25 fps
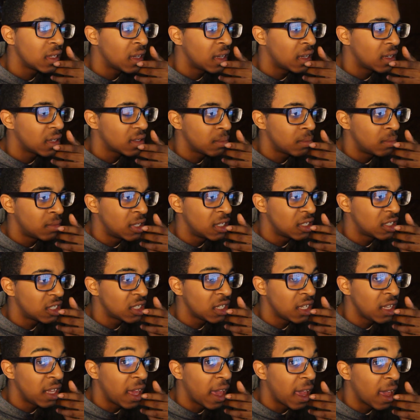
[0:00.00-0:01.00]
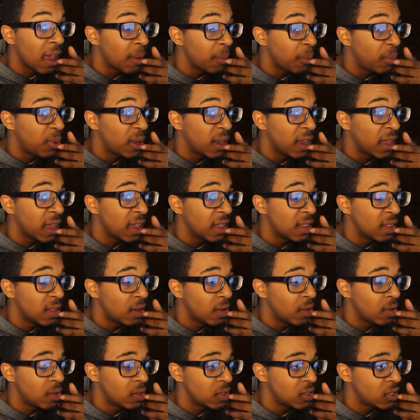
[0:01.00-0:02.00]
Not much gameplay
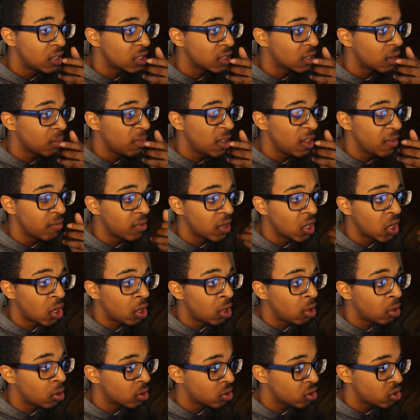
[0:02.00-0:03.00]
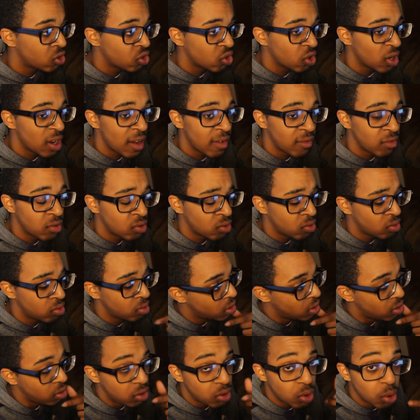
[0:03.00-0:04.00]
though. It's just gonna be vlogs, travel,
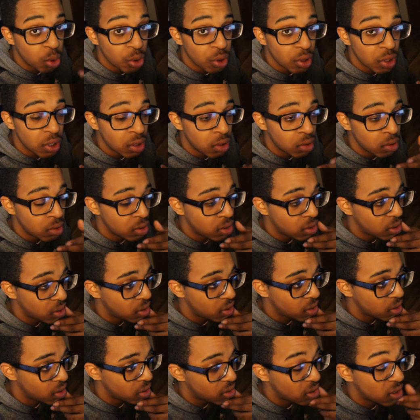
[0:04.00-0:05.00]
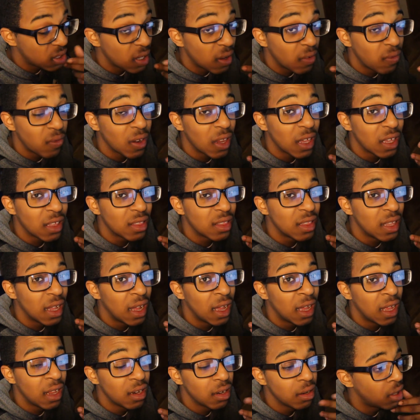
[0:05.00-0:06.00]
tutorials, stuff like
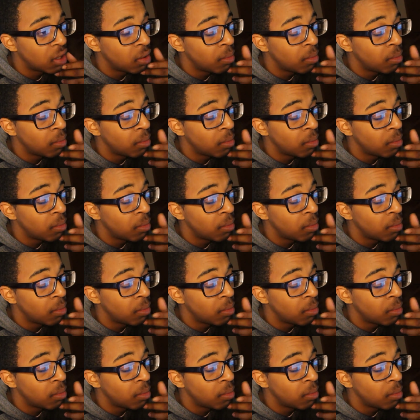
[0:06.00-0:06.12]
that.